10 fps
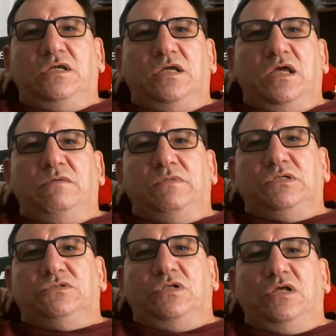
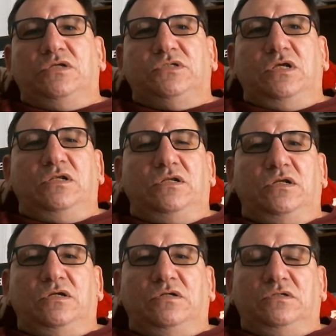gaming slash
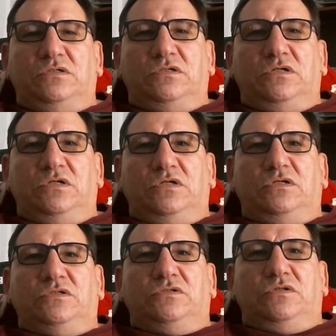editing.
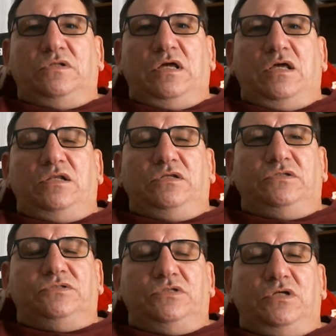So that
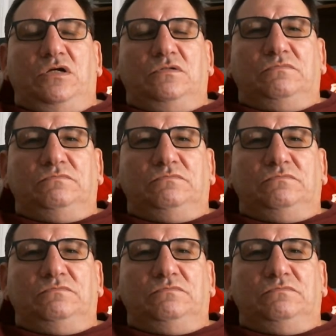is a